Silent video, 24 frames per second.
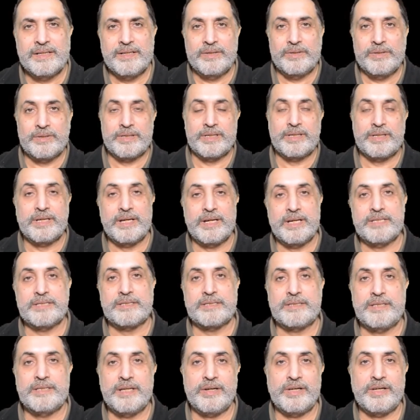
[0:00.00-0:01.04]
Okay
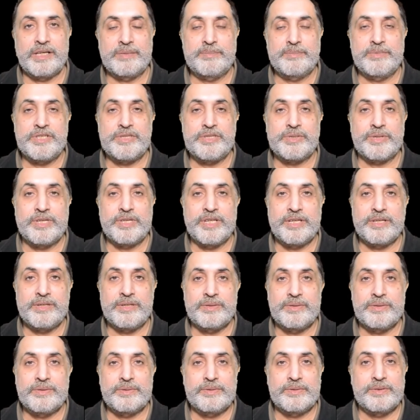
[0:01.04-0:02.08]
guys, now I'll be showing
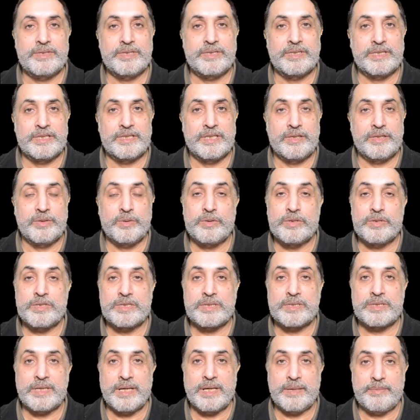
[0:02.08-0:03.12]
you the
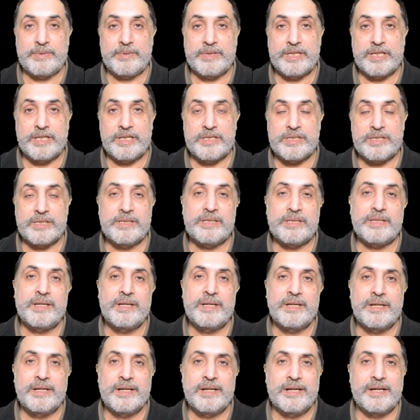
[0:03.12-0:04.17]
Notes
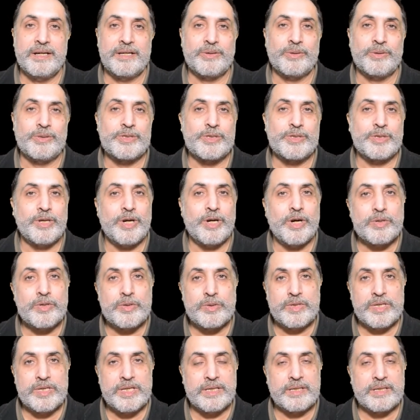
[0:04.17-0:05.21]
application and also how
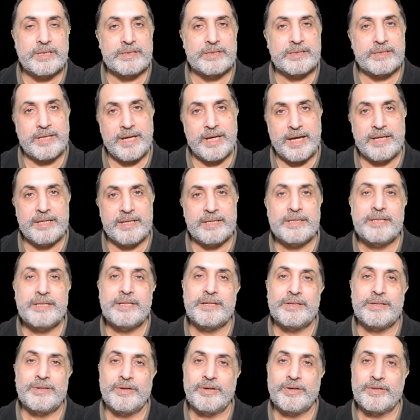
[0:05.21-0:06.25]
to take a scan
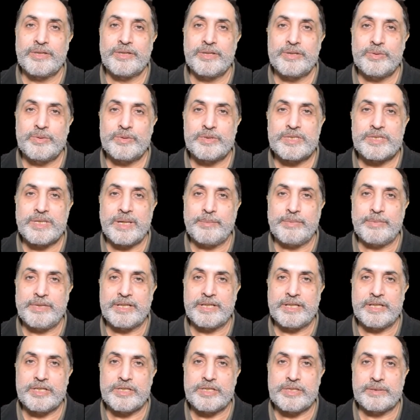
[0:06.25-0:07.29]
on the Notes
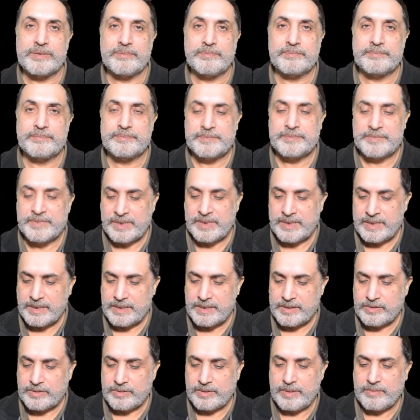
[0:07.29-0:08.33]
application.
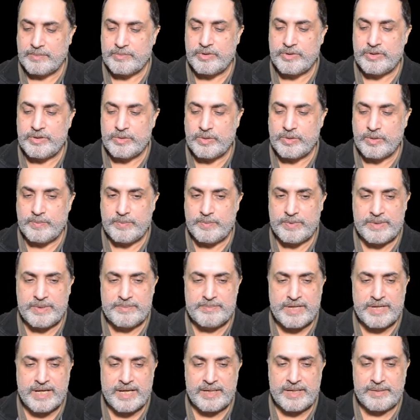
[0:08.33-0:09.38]
So I'm going to open
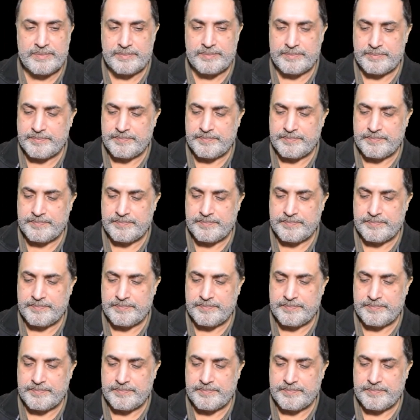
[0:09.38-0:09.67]
my